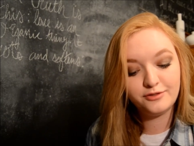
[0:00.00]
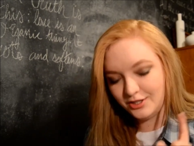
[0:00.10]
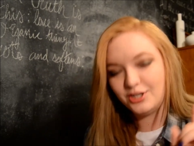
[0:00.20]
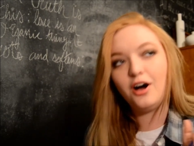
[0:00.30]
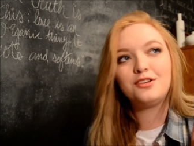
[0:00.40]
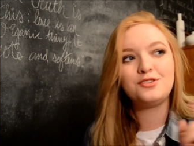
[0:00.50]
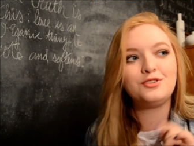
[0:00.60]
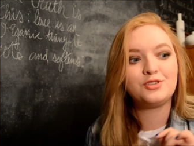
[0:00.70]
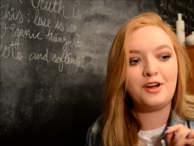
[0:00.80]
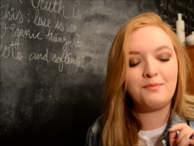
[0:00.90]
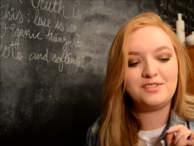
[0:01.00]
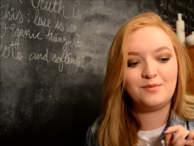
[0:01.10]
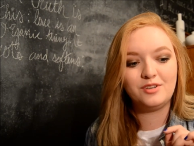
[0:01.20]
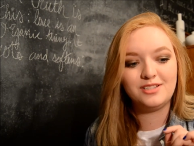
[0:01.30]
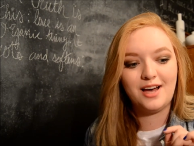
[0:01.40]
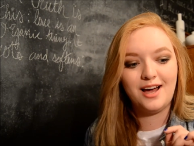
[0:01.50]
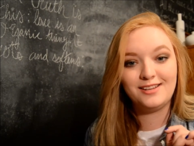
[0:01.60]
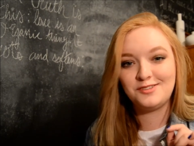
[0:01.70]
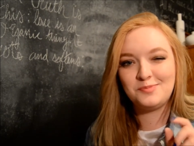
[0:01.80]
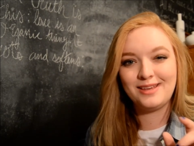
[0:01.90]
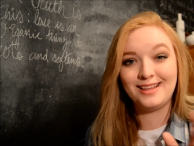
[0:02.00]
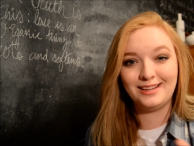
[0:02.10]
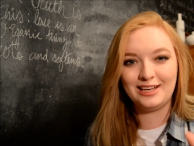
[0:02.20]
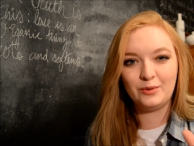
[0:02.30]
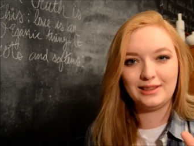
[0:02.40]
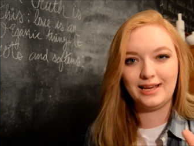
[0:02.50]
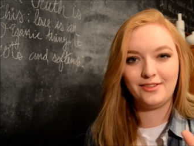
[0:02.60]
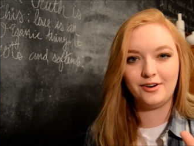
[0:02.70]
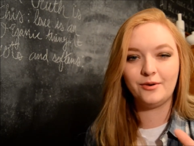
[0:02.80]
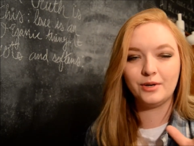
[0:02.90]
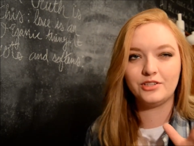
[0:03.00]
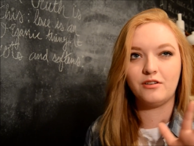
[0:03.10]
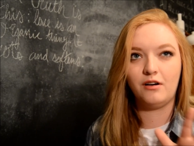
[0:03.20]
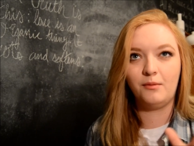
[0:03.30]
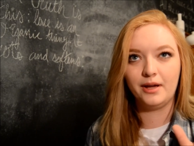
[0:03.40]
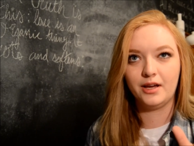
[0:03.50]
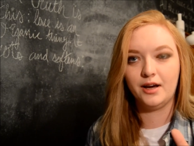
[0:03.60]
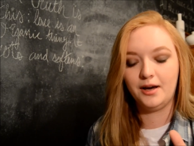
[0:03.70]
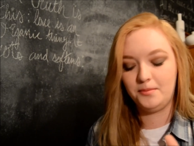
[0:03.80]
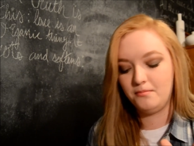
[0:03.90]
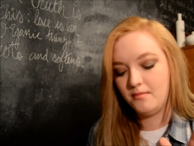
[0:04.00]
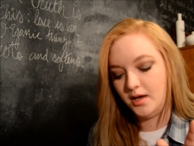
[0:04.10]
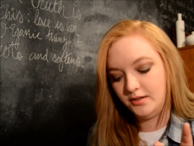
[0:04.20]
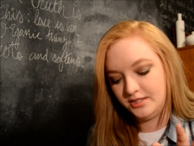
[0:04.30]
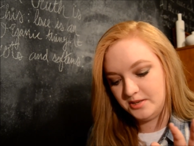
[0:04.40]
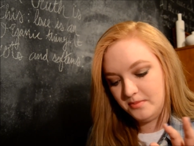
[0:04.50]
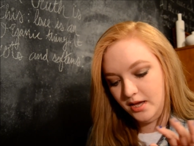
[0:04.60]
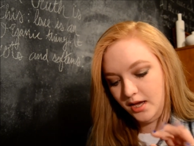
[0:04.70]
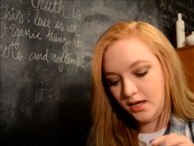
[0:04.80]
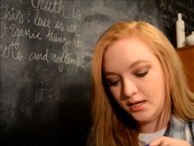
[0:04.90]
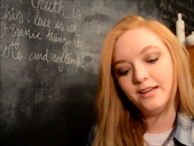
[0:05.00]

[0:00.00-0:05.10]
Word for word: She also described someone's eyes as being liquid leather, which, oh my god, melted me.